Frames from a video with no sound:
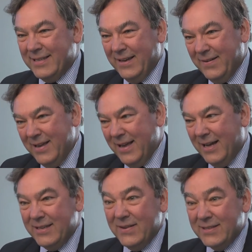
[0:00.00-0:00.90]
So
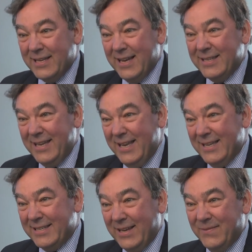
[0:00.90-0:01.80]
I don't say it's
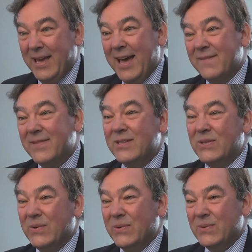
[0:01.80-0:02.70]
easy. We have the
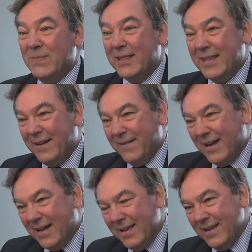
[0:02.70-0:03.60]
tools, but there
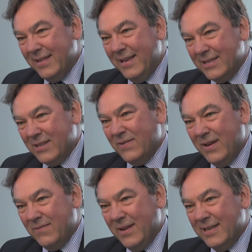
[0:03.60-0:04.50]
are these
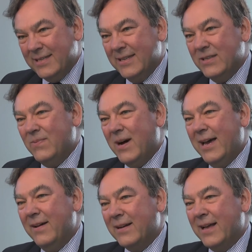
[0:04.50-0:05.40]
three reasons
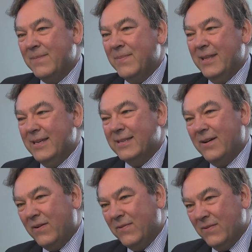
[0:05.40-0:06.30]
why companies
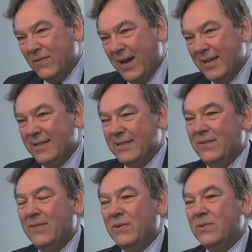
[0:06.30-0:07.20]
often find it
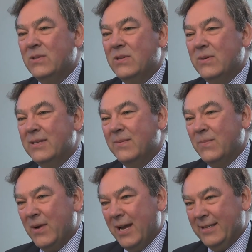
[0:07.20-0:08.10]
difficult to do it in
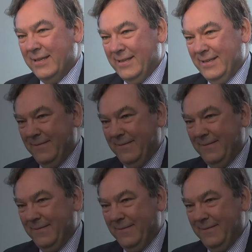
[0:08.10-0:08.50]
practice.